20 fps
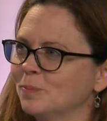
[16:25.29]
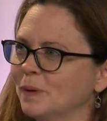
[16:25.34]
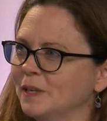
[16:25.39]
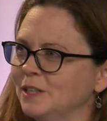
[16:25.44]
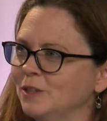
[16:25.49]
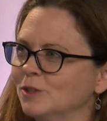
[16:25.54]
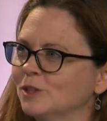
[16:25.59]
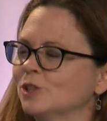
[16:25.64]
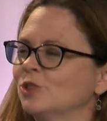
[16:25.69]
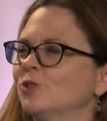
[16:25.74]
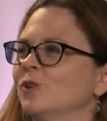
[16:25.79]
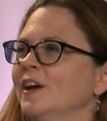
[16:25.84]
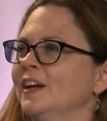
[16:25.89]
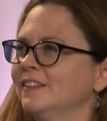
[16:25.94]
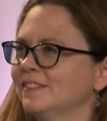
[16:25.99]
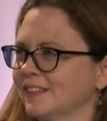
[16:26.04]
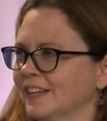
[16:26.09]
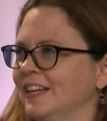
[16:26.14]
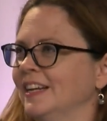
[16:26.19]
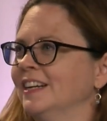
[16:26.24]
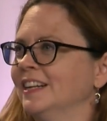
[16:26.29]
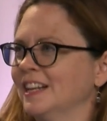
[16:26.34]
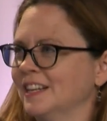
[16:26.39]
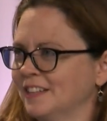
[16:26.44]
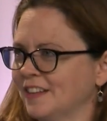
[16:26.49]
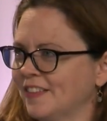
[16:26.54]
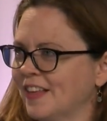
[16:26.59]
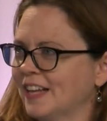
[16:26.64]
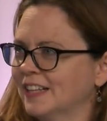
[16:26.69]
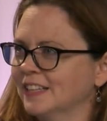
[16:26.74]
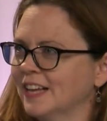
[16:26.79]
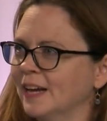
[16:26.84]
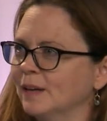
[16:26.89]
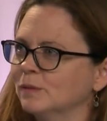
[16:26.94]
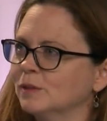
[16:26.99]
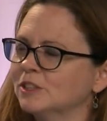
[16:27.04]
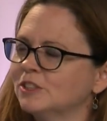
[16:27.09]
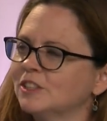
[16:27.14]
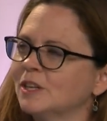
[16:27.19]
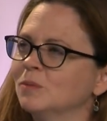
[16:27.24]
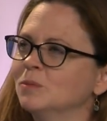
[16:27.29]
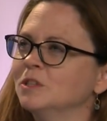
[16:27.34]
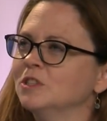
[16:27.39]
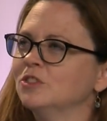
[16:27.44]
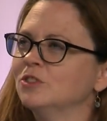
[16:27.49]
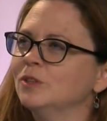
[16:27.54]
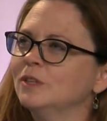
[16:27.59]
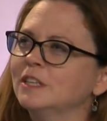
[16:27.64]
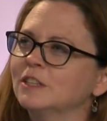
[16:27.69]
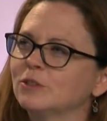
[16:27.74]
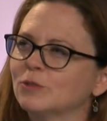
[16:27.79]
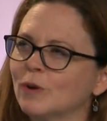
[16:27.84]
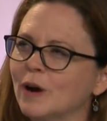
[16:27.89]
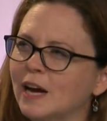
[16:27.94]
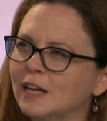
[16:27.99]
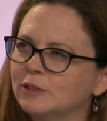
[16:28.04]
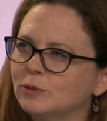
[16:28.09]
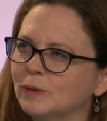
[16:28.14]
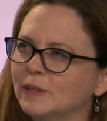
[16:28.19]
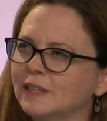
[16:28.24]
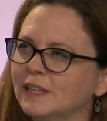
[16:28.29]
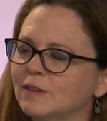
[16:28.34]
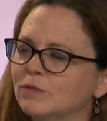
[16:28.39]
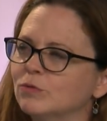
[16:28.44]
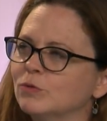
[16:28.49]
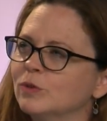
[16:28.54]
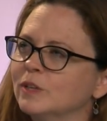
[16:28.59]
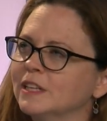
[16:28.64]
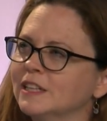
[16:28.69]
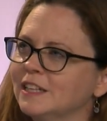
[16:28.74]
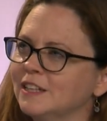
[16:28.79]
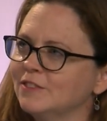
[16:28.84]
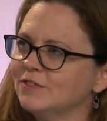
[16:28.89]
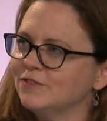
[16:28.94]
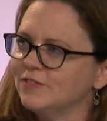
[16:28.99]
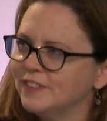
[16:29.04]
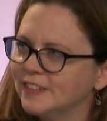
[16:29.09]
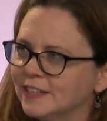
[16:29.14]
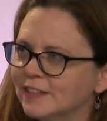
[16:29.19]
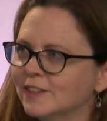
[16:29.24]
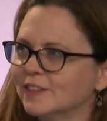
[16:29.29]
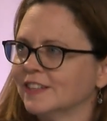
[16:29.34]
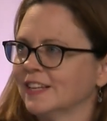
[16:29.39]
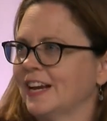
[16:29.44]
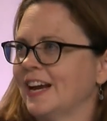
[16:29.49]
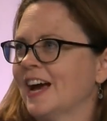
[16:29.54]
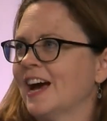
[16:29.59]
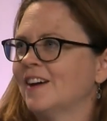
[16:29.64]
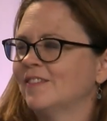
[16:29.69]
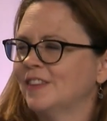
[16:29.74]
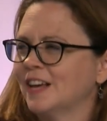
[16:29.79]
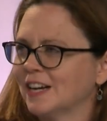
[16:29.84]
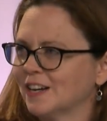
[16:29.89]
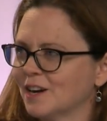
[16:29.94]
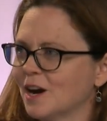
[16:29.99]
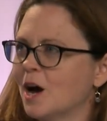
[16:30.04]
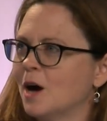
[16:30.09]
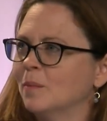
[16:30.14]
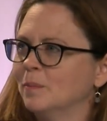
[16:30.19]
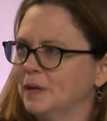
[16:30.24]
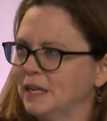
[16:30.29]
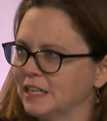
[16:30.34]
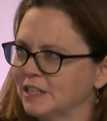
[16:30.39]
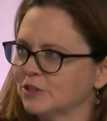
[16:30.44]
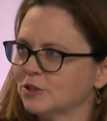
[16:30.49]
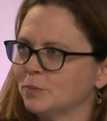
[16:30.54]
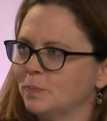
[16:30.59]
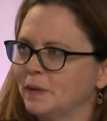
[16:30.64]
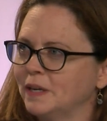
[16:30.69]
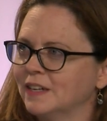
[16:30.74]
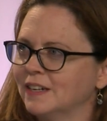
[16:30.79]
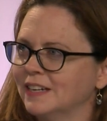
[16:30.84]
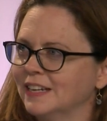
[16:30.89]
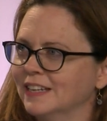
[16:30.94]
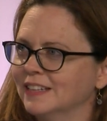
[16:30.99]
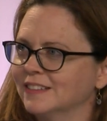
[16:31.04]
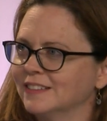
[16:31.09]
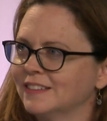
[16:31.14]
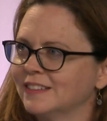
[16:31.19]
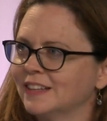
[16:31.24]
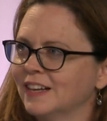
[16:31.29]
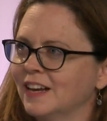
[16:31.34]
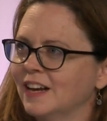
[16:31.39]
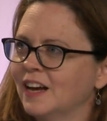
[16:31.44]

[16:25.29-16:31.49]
but you could translate it into that language, that when students graduate, they really feel they have that common experience